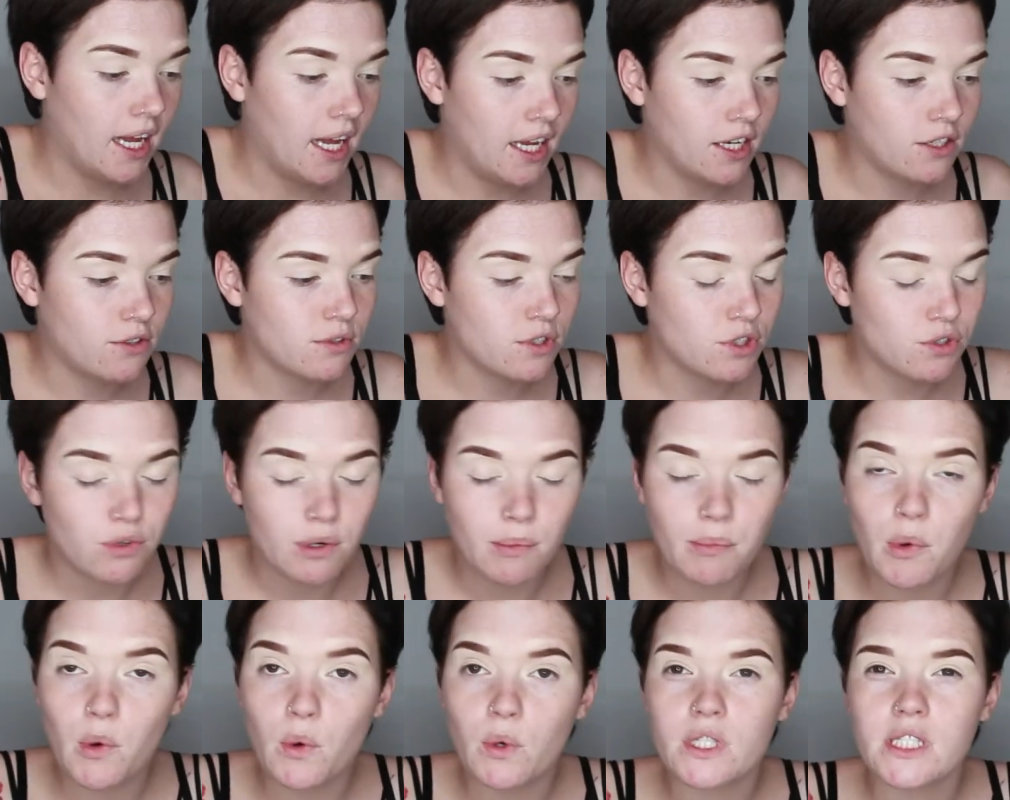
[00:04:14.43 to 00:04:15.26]
It was
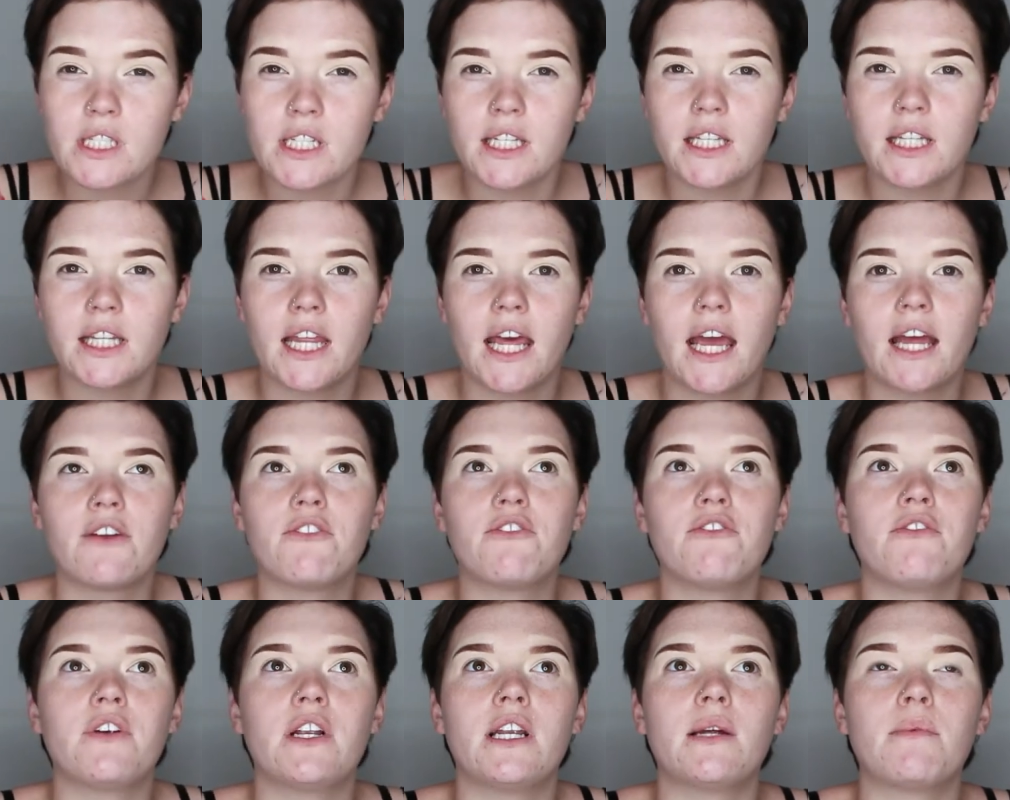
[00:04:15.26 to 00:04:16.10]
reported that
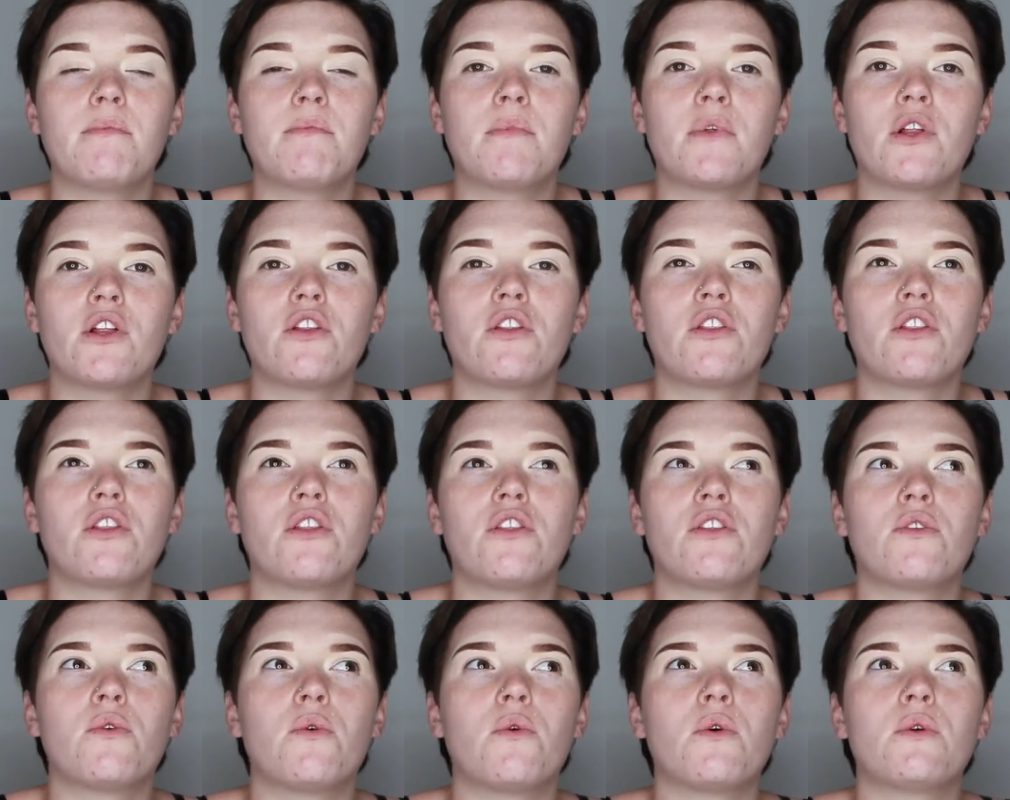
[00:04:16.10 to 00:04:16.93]
Philip
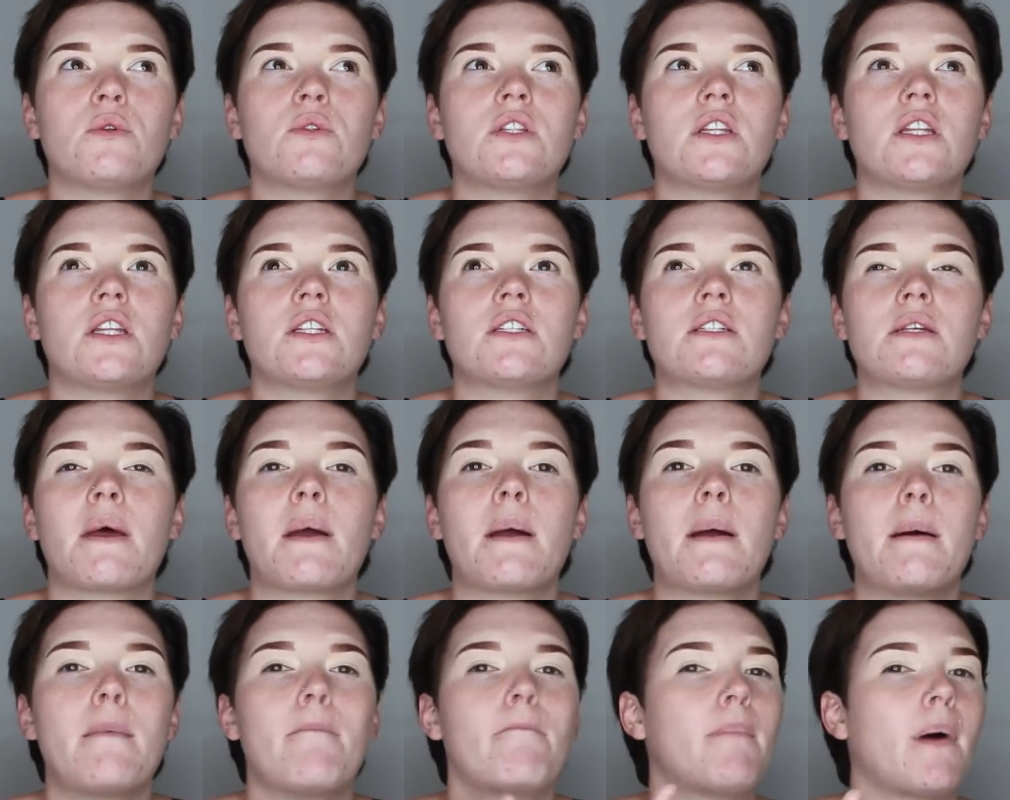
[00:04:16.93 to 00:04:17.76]
thought
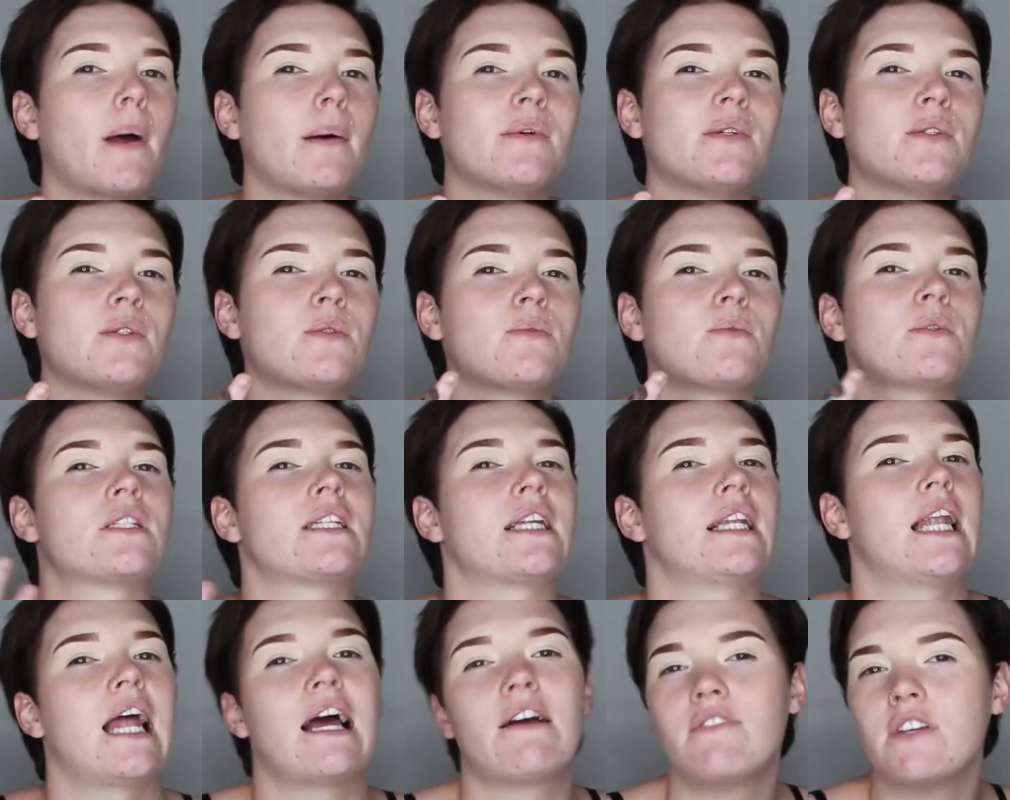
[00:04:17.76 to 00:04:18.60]
Bubbles was
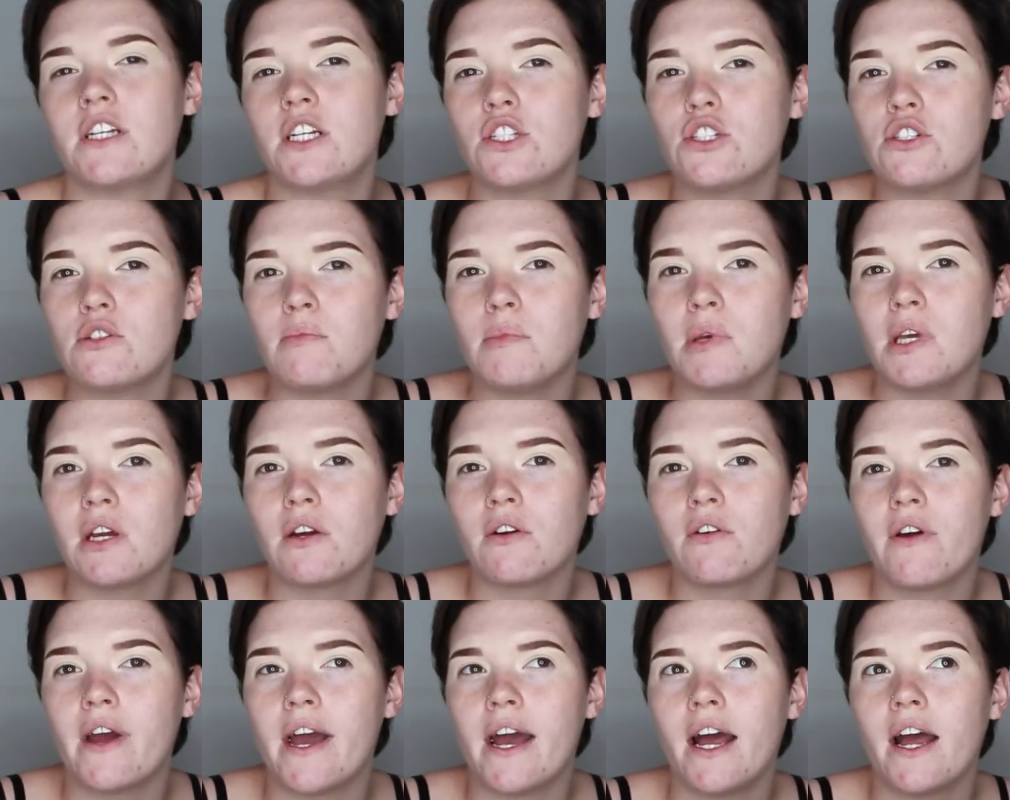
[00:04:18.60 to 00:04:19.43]
lovely to be
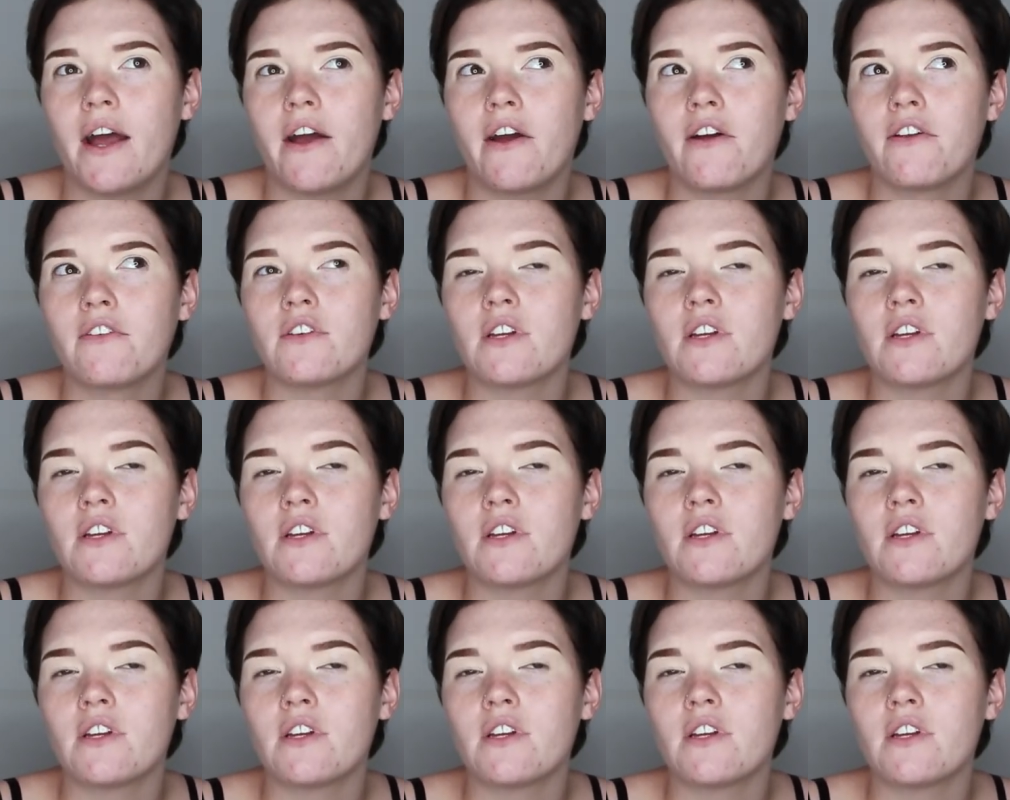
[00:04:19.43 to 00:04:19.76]
around.